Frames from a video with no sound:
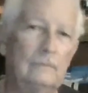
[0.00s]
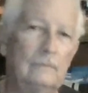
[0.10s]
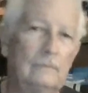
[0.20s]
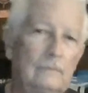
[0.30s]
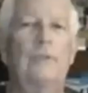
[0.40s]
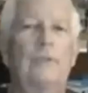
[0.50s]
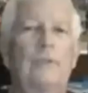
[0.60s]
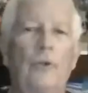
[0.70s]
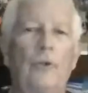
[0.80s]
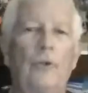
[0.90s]
it is.
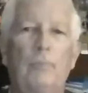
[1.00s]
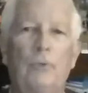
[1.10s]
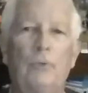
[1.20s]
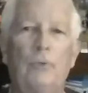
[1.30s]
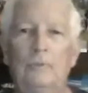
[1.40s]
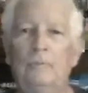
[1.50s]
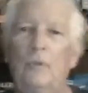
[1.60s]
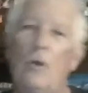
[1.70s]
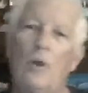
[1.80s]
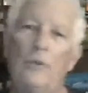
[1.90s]
So April
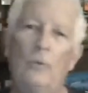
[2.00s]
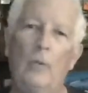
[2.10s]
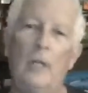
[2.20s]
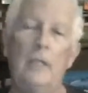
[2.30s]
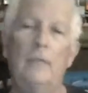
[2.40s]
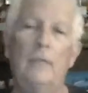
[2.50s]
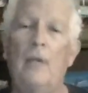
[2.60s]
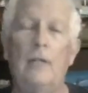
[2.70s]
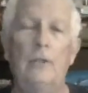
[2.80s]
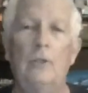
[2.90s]
all the way. In
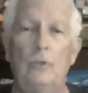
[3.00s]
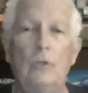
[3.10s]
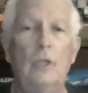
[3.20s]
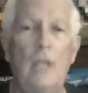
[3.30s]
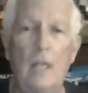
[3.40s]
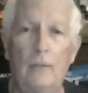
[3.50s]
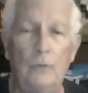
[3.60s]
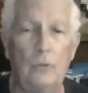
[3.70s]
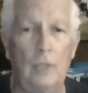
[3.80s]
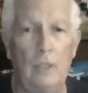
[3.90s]
fact, you can have
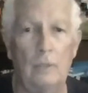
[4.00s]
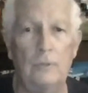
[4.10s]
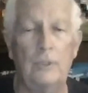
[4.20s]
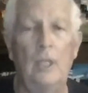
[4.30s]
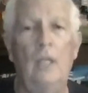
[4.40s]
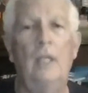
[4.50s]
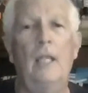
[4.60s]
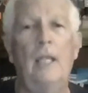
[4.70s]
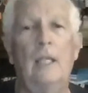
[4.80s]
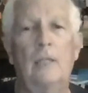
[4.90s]
tornadoes
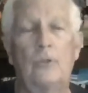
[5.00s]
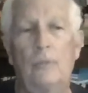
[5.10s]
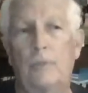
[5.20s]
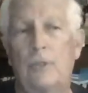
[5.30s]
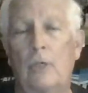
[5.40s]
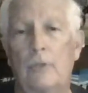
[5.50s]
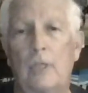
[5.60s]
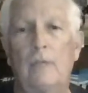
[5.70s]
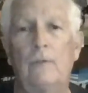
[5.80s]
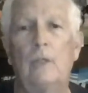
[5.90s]
and supercells
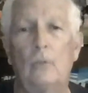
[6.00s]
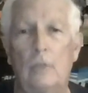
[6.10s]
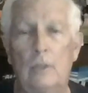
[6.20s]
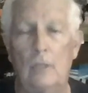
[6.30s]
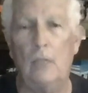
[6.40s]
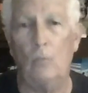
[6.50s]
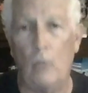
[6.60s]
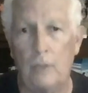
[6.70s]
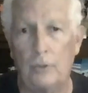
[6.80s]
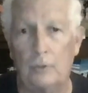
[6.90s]
even in
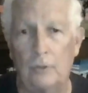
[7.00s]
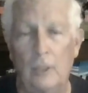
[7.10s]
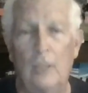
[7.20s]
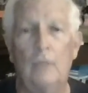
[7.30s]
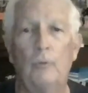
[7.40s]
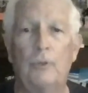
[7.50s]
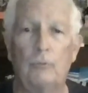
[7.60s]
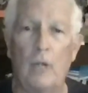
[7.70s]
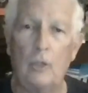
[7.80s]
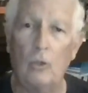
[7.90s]
winter with the
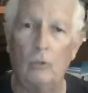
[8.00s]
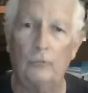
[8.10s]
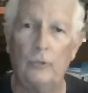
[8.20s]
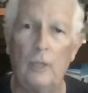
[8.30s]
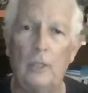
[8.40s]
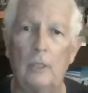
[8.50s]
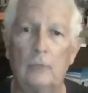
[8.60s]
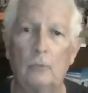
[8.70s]
right cold front and the